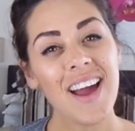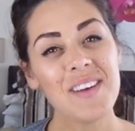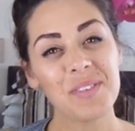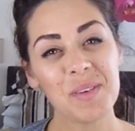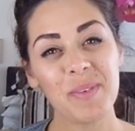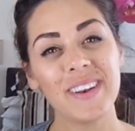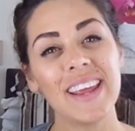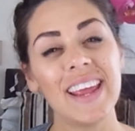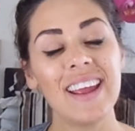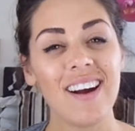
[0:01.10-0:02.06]

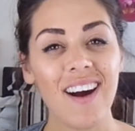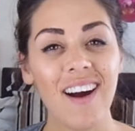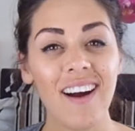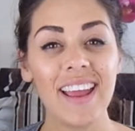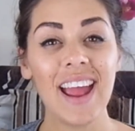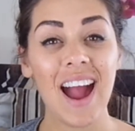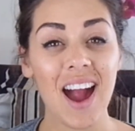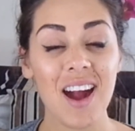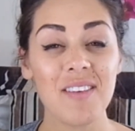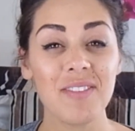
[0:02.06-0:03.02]
everybody, I
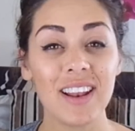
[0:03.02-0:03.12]
have